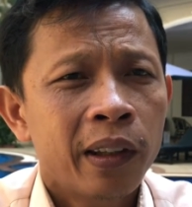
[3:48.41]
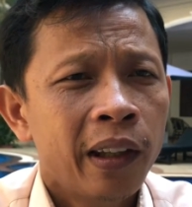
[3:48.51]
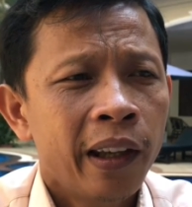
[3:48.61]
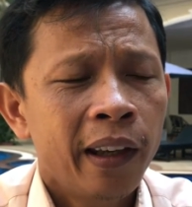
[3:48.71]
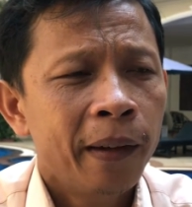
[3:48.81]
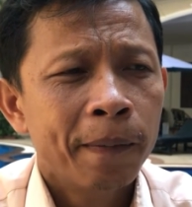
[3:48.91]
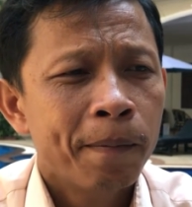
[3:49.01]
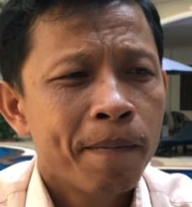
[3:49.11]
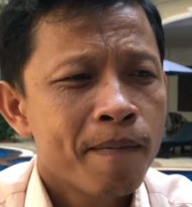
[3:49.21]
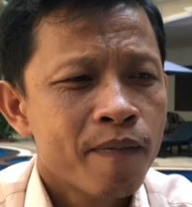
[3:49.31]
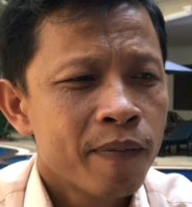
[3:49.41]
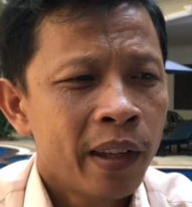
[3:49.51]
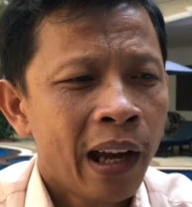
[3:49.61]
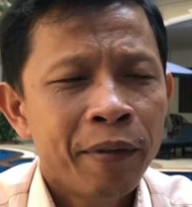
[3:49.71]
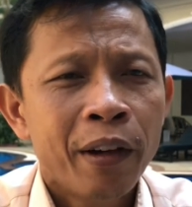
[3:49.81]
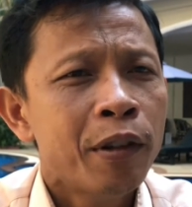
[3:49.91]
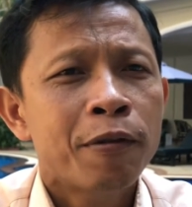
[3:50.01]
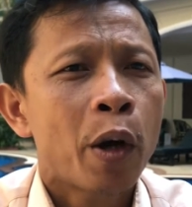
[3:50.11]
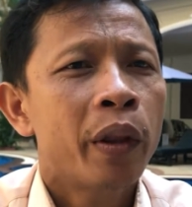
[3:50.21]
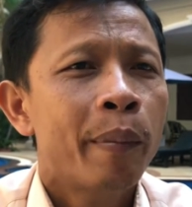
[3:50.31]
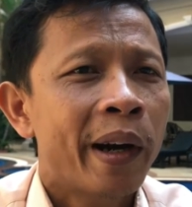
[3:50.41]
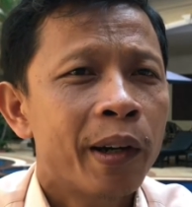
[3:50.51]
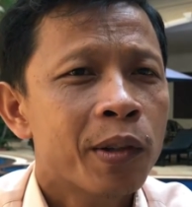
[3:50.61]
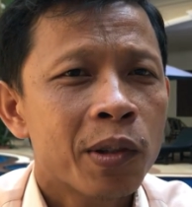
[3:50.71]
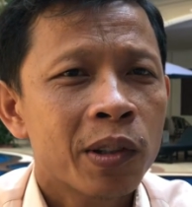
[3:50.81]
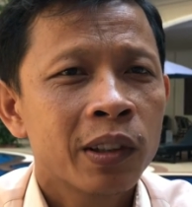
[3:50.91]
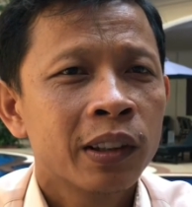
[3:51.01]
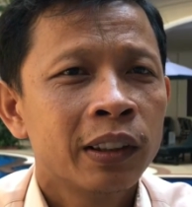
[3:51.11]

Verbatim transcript: they they have never found their parents,